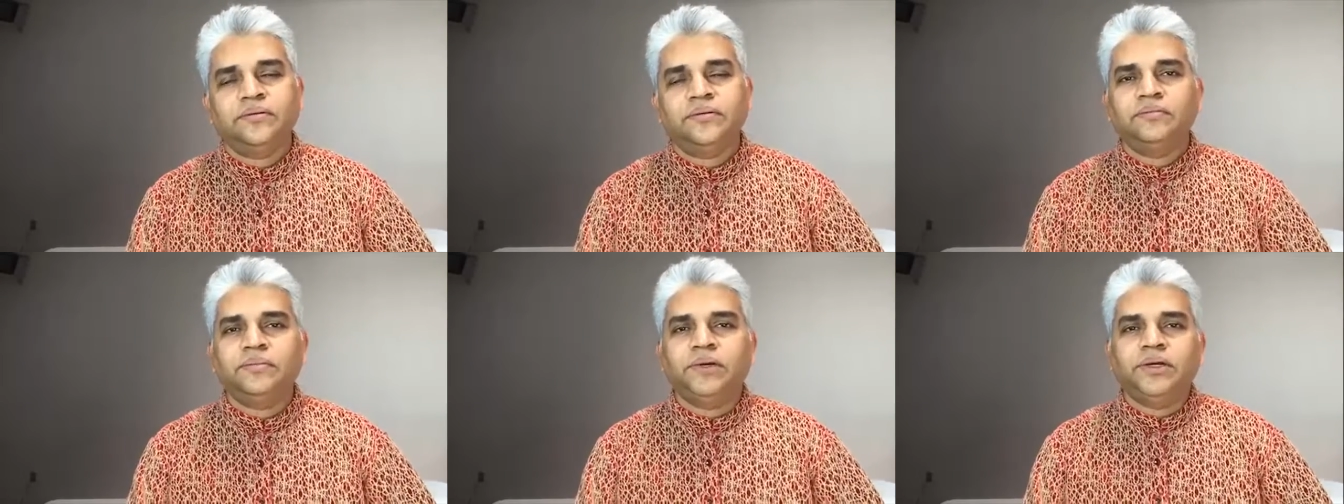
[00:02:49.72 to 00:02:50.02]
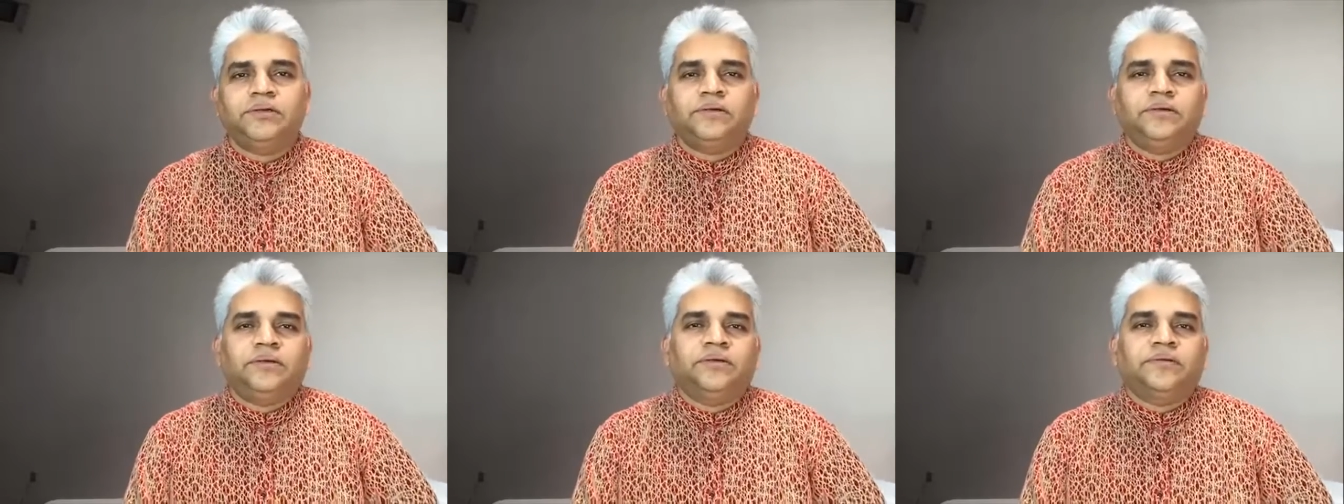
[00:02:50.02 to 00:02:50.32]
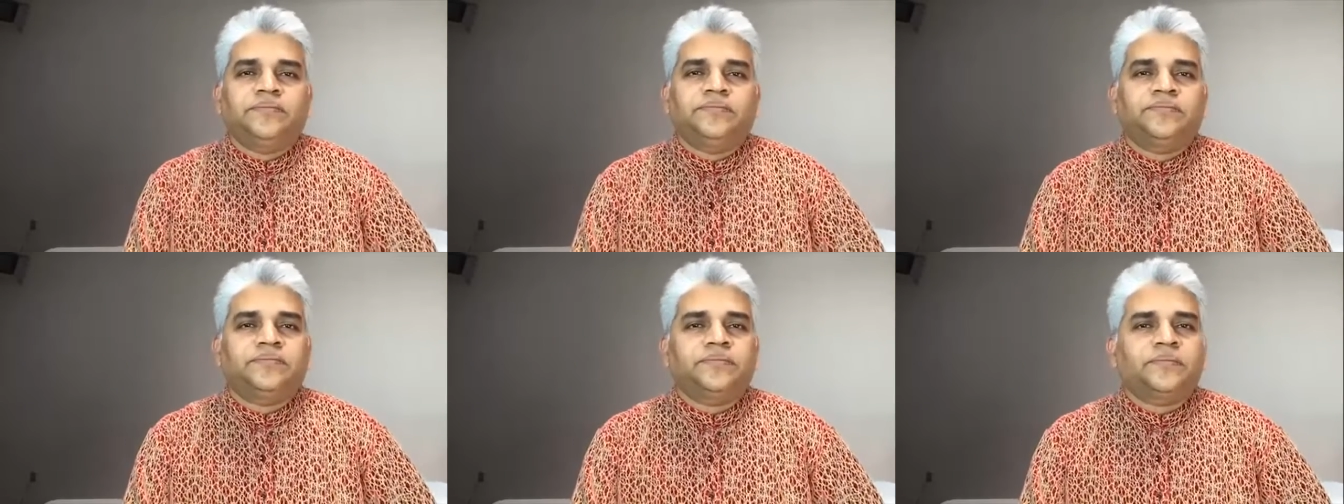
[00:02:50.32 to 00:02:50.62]
But
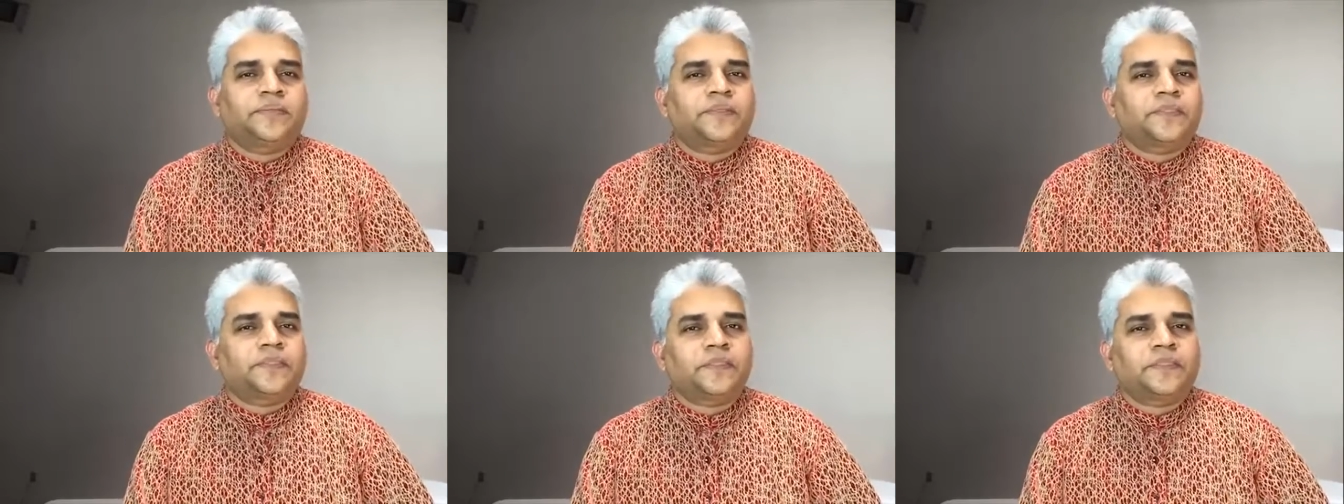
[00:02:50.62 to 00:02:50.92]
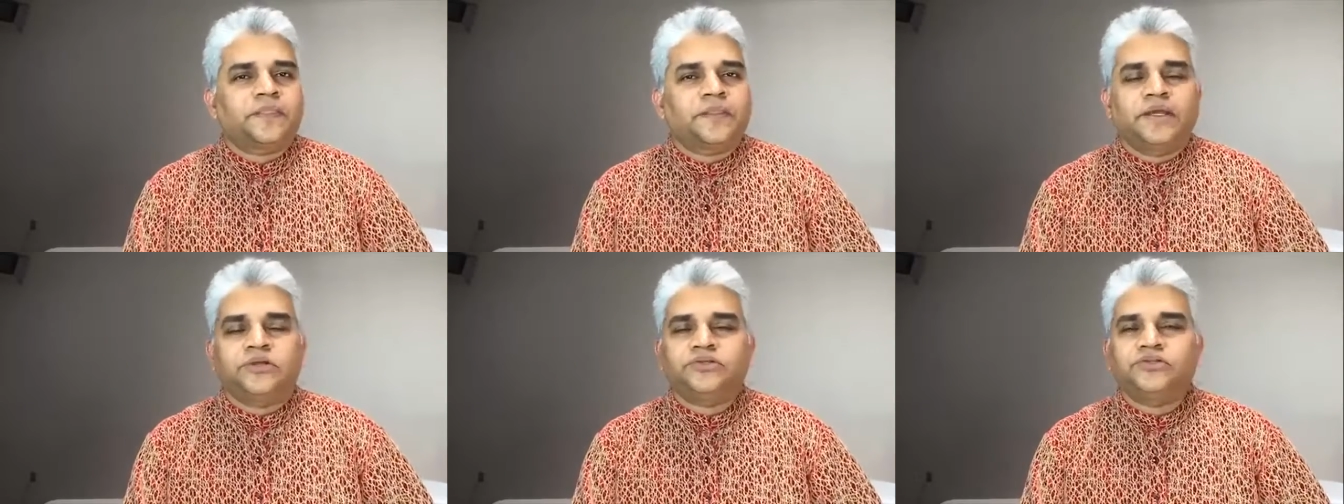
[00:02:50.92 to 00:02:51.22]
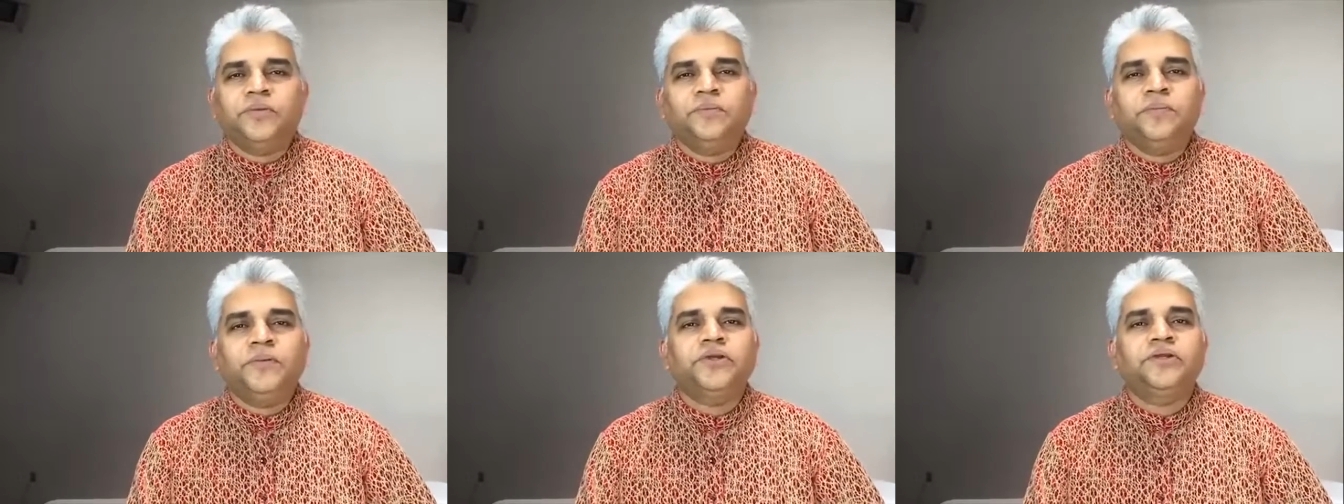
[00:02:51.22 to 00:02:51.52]
at
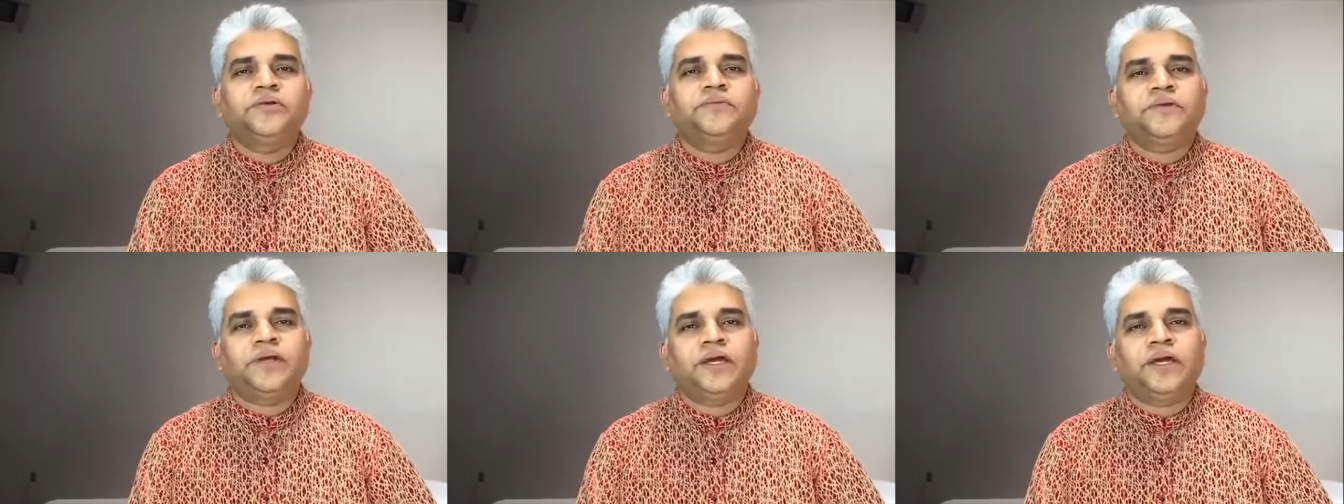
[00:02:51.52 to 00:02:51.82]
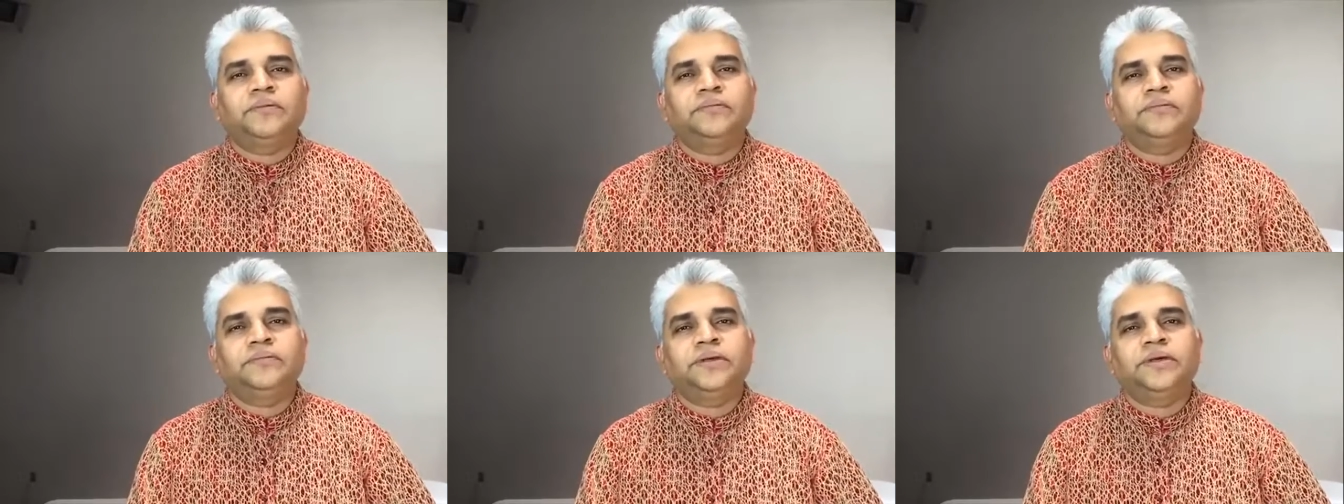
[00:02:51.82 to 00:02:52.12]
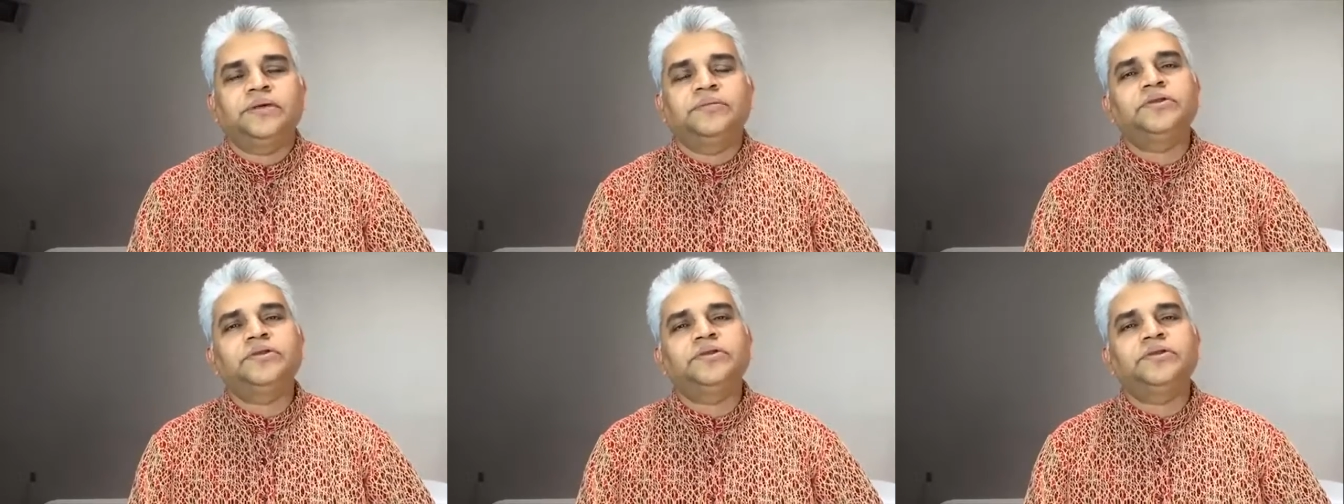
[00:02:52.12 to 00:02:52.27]
some point of time,